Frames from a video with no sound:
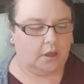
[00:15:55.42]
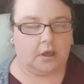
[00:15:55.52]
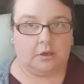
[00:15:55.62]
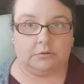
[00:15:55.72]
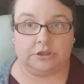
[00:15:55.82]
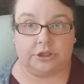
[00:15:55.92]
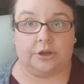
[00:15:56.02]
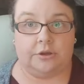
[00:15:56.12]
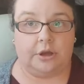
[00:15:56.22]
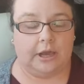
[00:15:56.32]
I will show
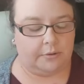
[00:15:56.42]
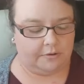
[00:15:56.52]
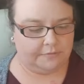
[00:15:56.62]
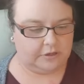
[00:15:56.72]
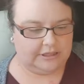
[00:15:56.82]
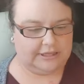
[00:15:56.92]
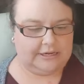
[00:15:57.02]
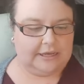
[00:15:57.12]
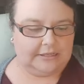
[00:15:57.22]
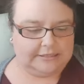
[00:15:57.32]
you how I've cut that
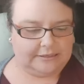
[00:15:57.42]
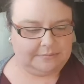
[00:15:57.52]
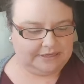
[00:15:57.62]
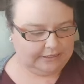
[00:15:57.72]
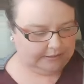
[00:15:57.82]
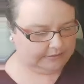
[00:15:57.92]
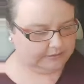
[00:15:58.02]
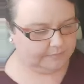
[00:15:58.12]
out in a minute.